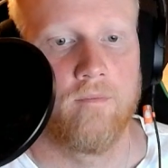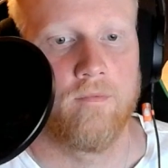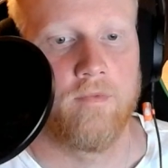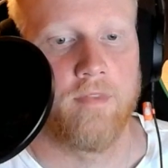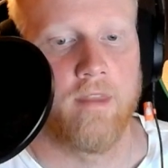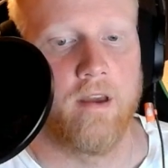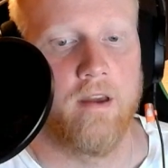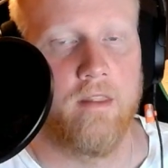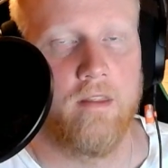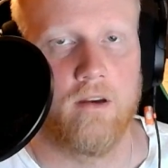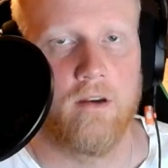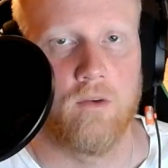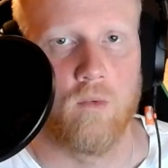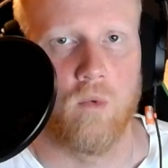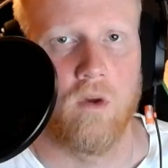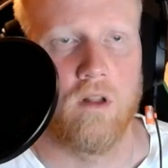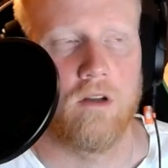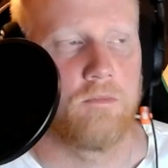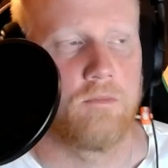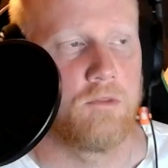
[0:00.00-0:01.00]
Hi there,
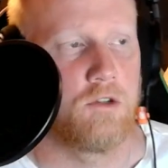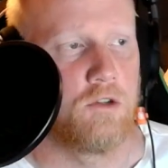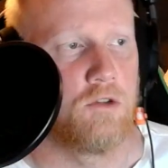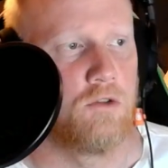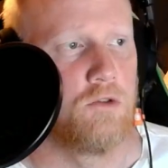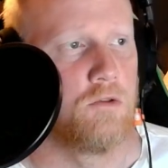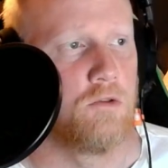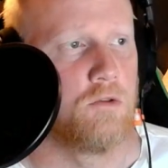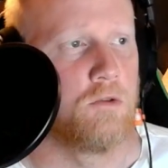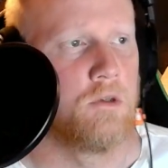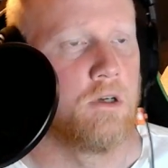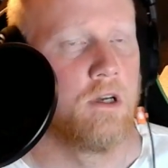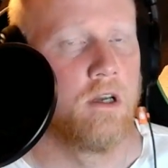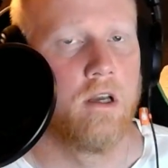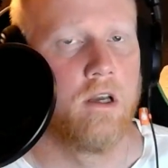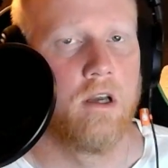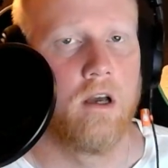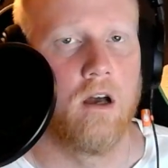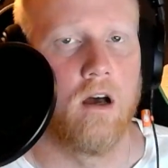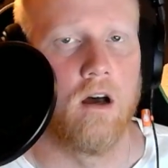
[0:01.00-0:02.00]
welcome to
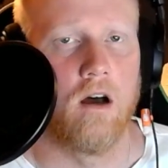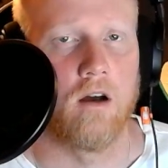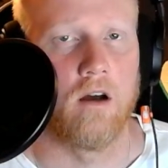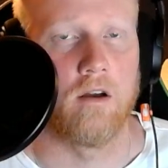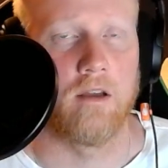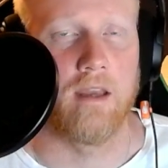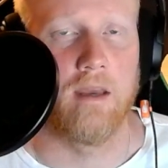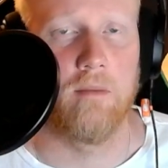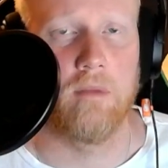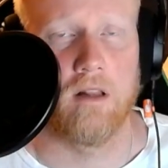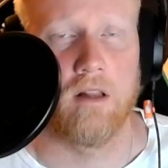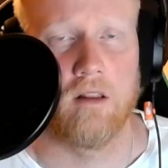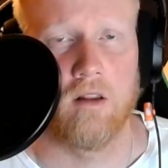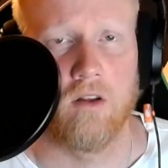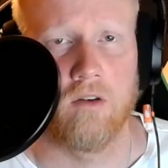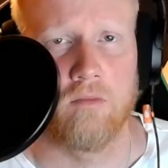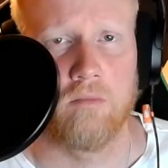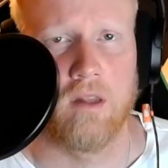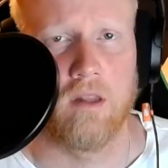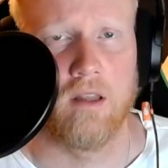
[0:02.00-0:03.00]
Gaming
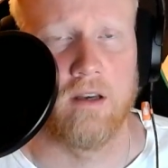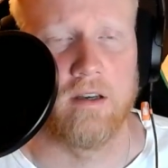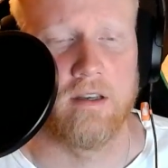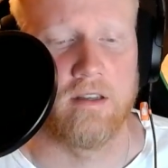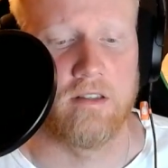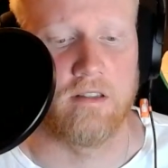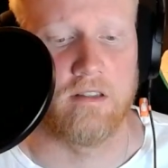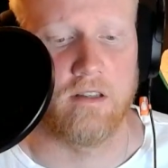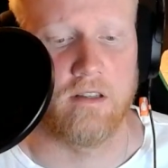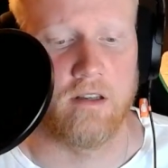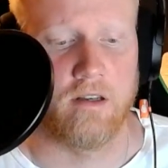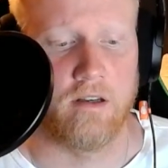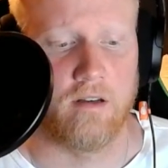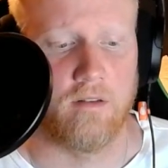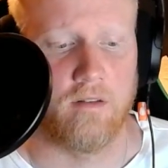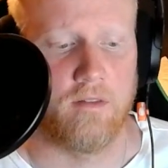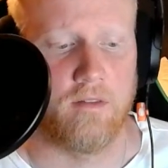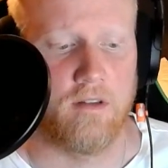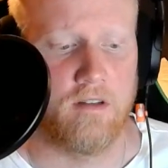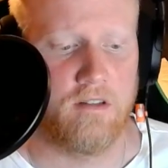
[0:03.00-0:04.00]
Long Plays.
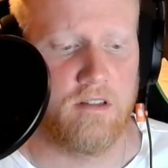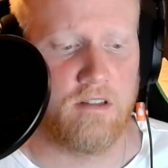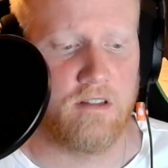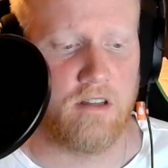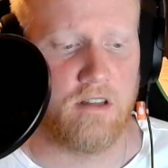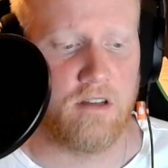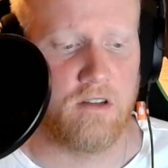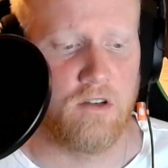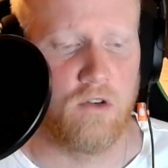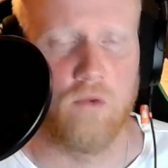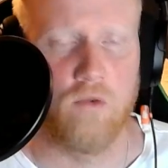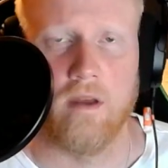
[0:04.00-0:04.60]
This is a new